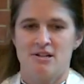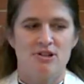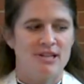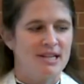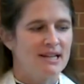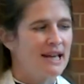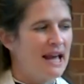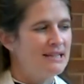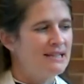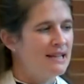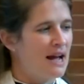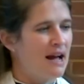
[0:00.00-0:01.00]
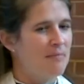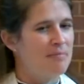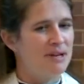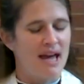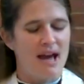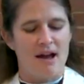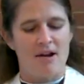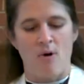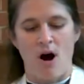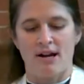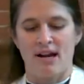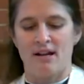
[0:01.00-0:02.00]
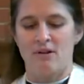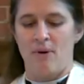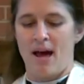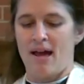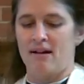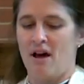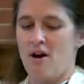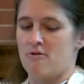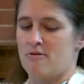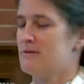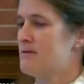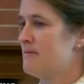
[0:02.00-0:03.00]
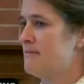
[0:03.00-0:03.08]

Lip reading: You see, Casey and I began walking the way alone.